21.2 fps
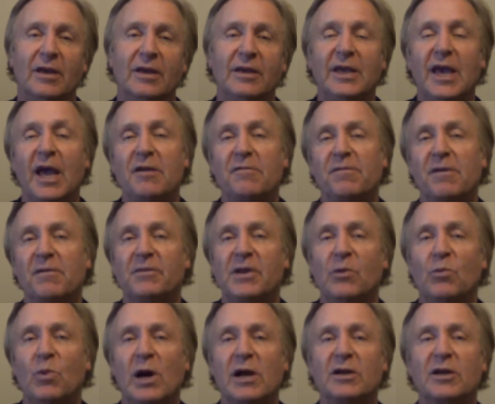Gate
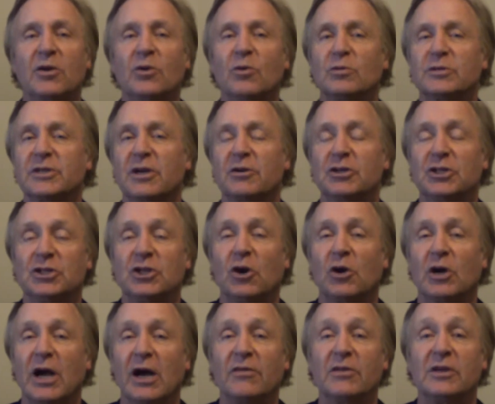51 can also
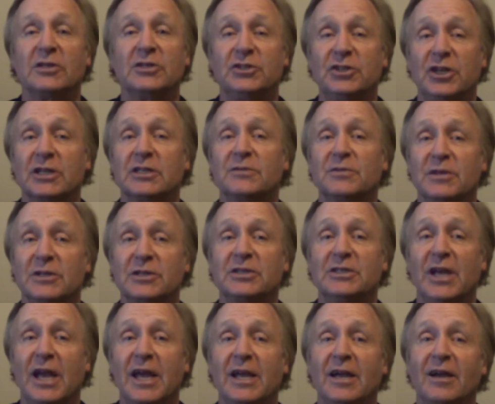shock others just for the
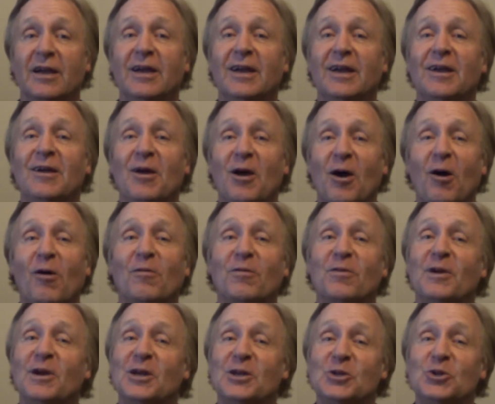sake
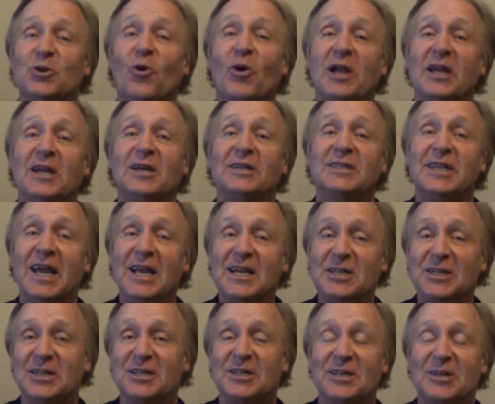of drawing
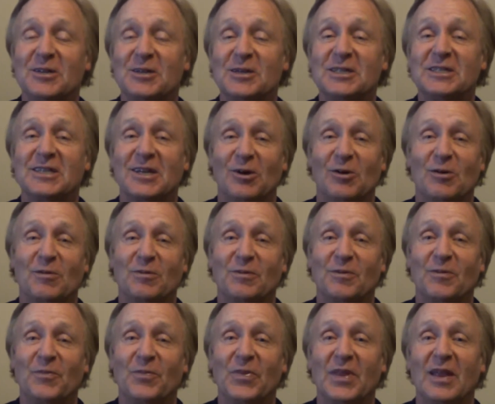attention to
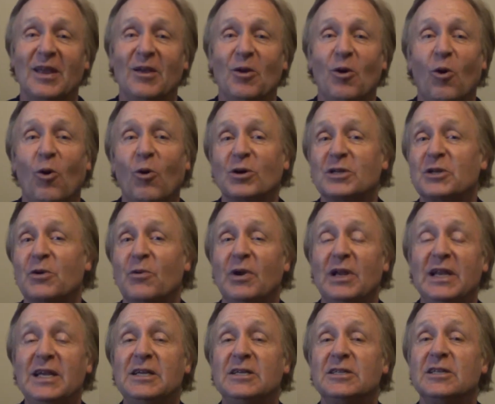itself, or to
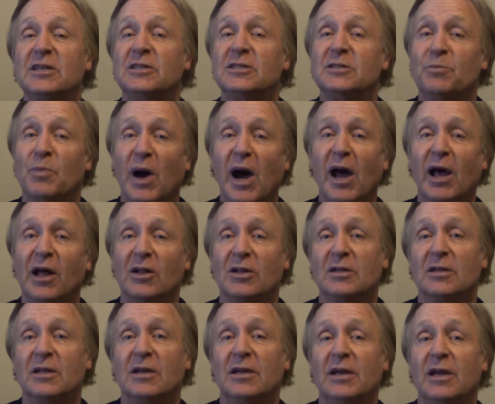release its
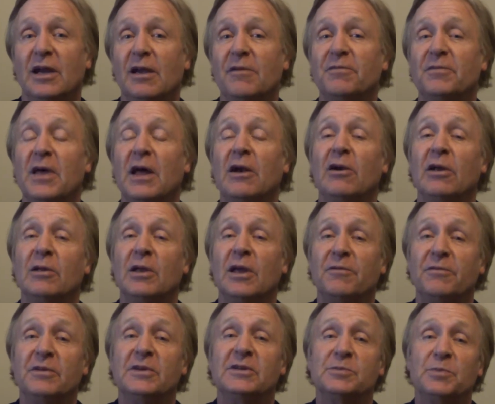bile if
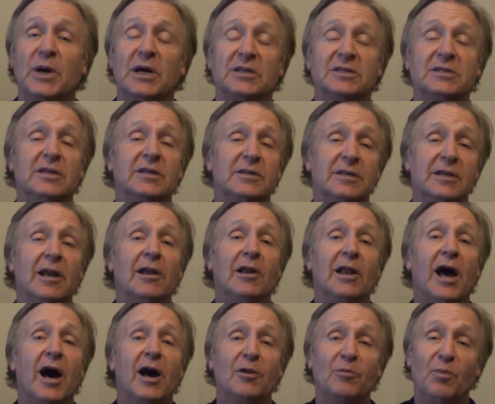this person is a
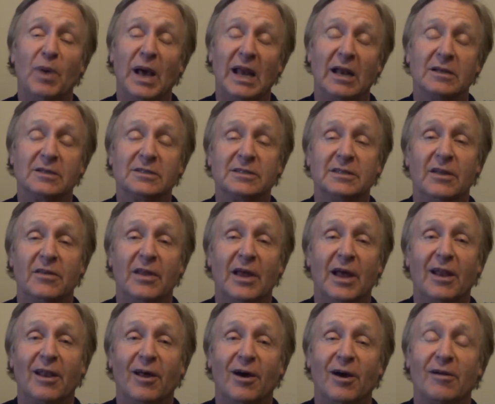little unbalanced in
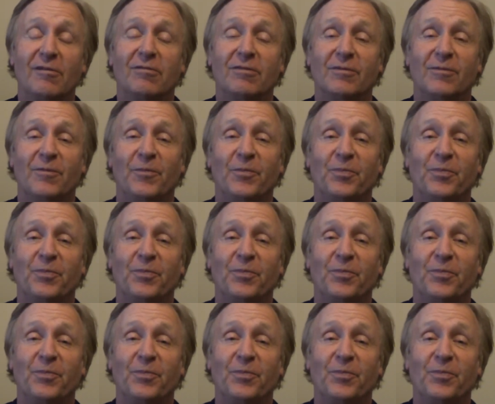their life.